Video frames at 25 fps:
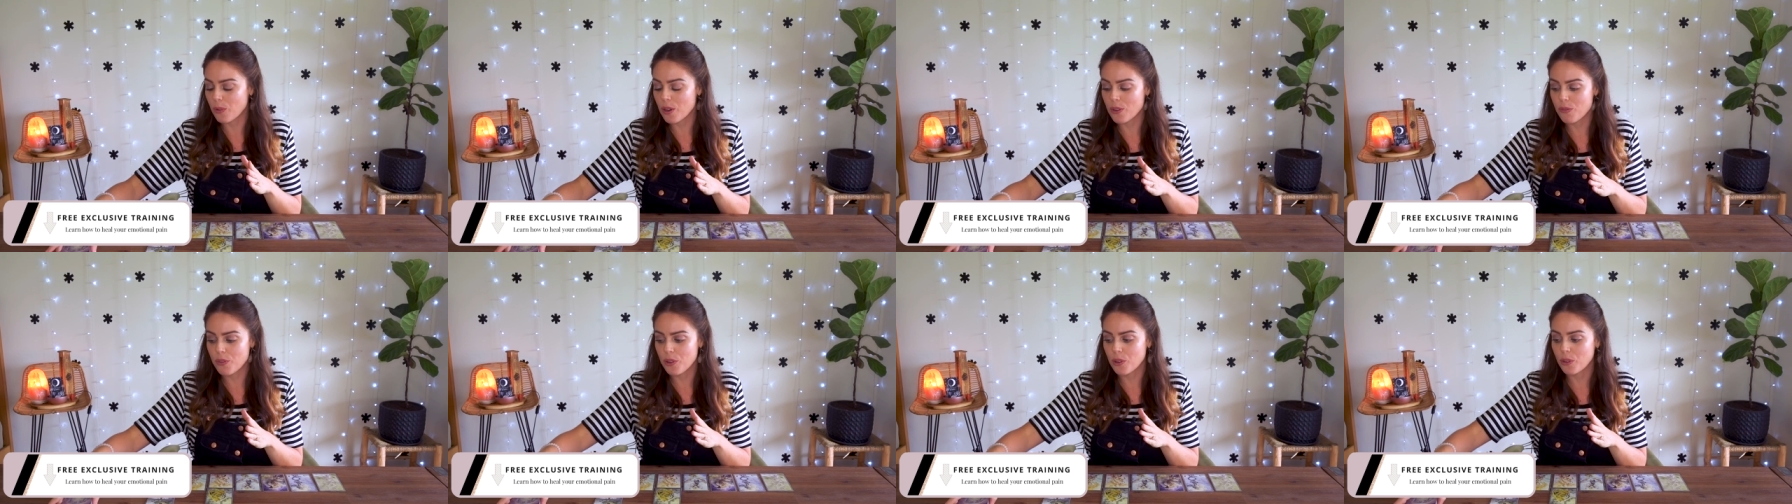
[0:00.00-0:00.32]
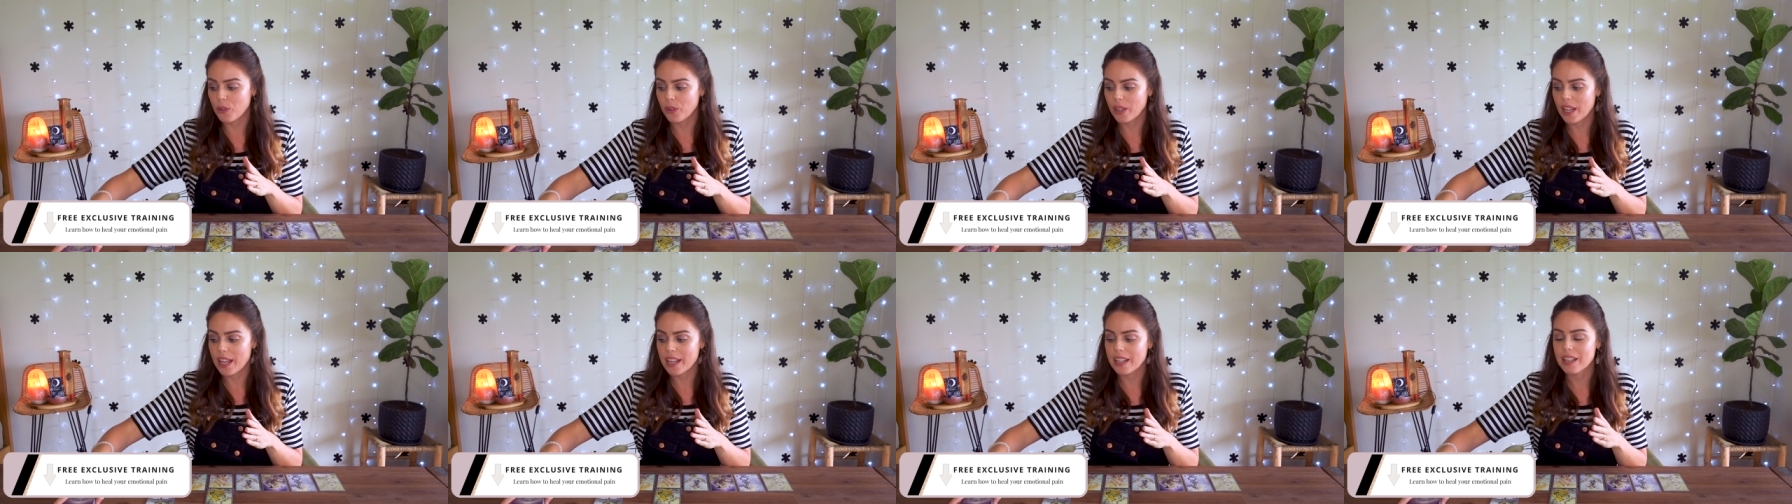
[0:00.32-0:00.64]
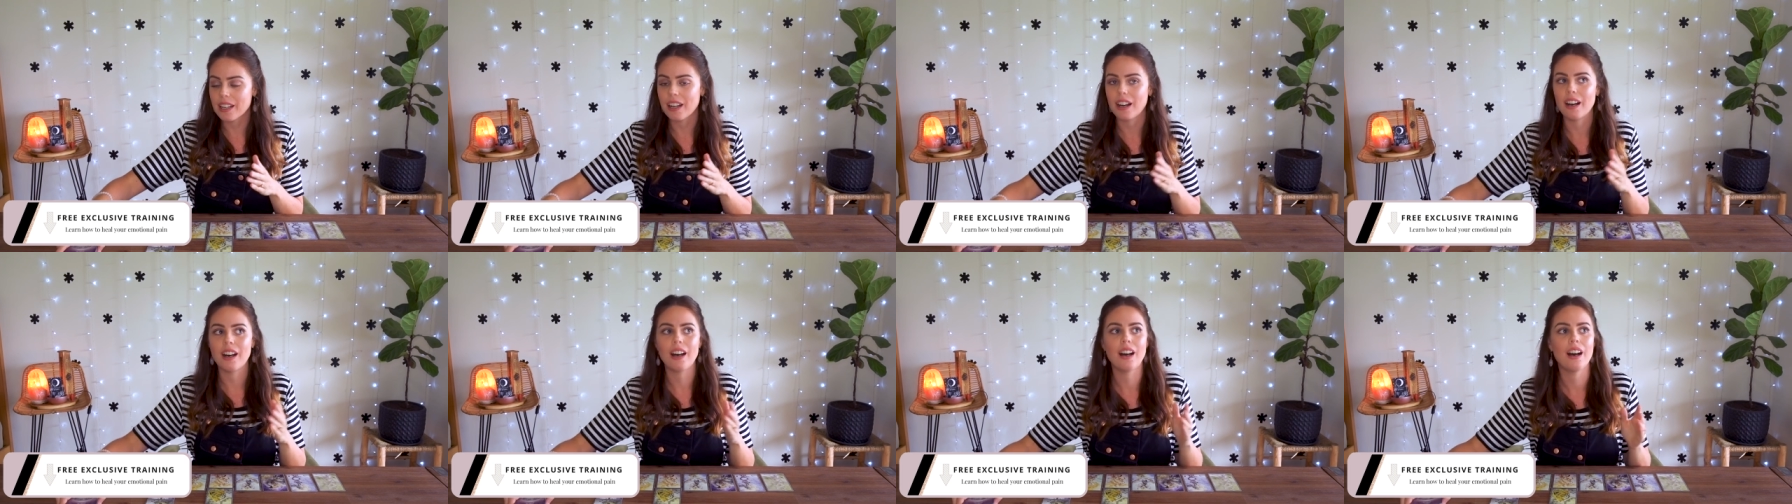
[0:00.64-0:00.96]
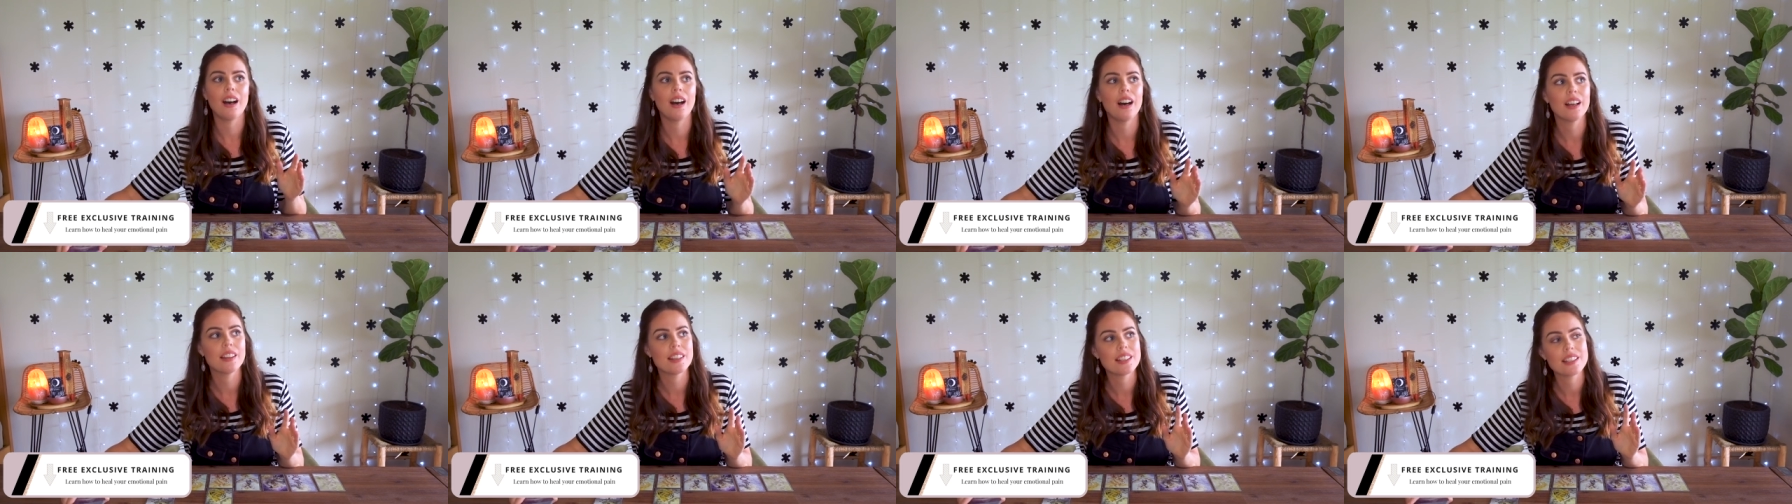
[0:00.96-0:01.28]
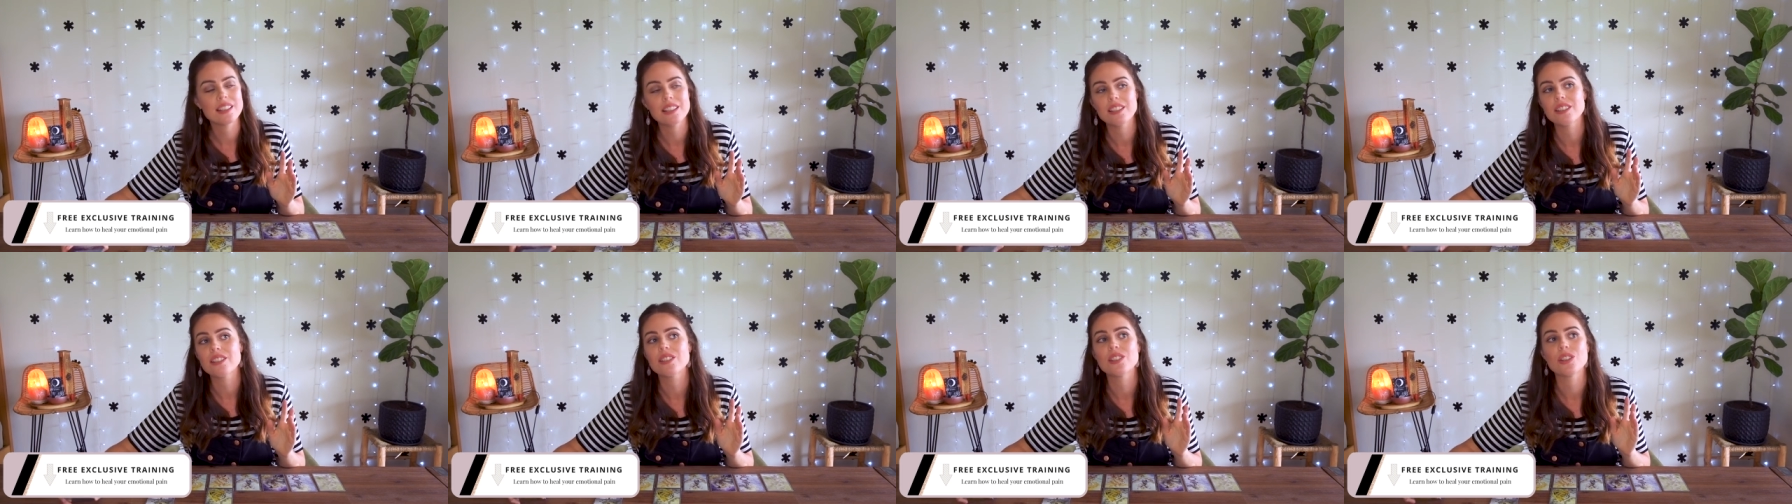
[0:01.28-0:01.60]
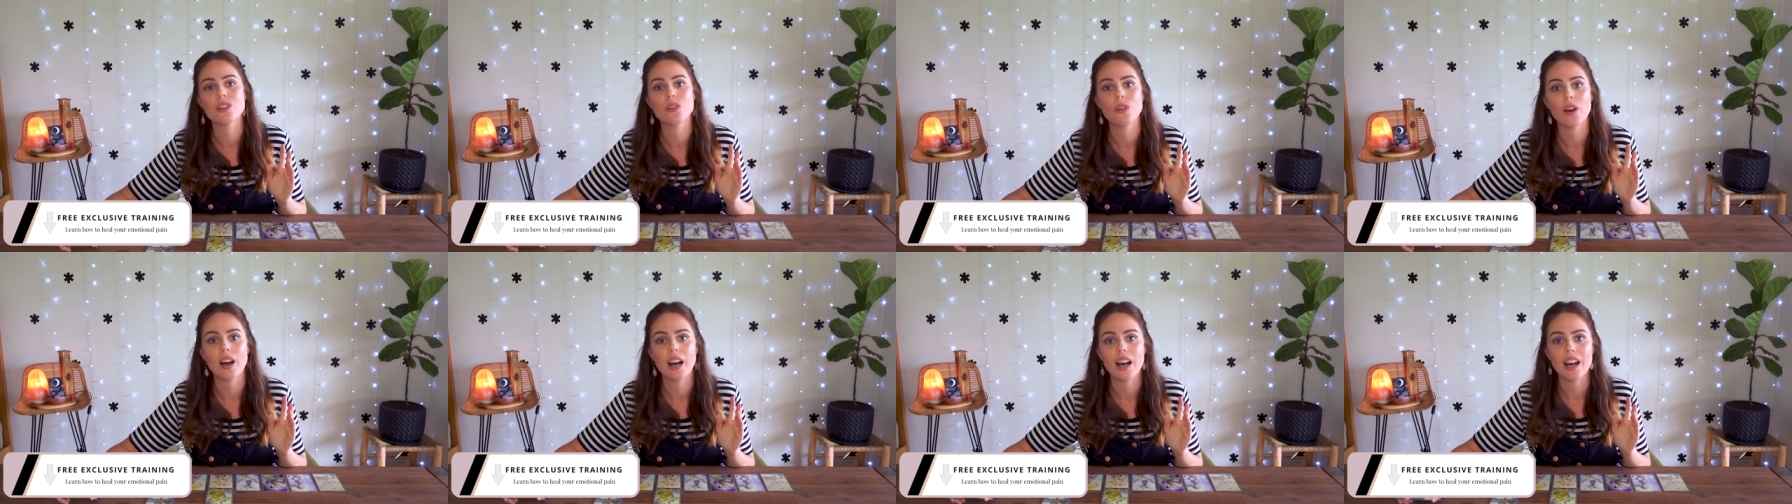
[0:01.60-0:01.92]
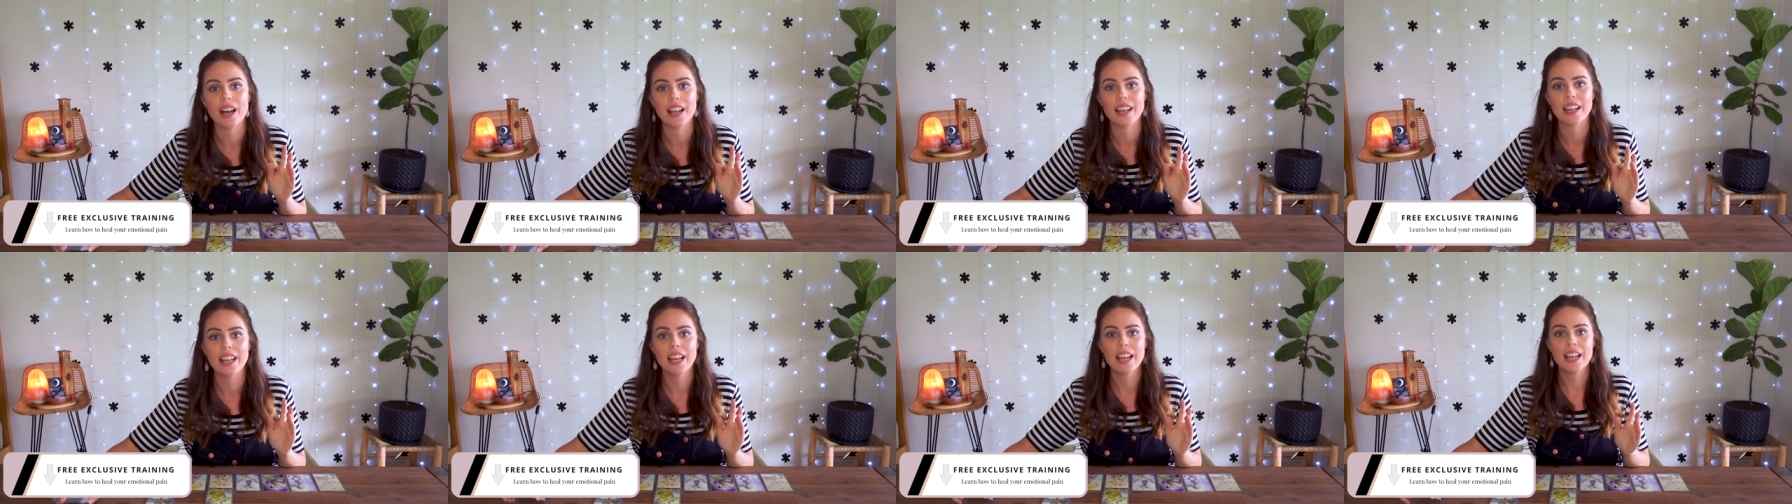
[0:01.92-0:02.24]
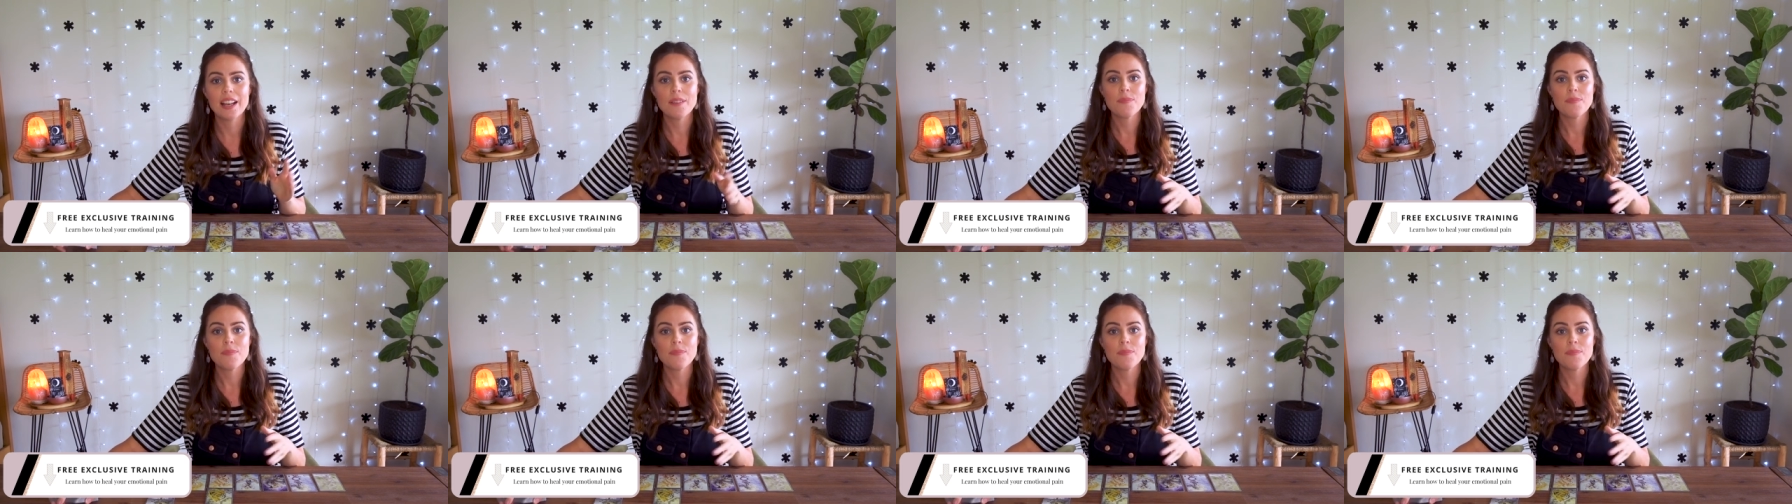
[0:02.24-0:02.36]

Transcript: if you're like, ah, this is too hard.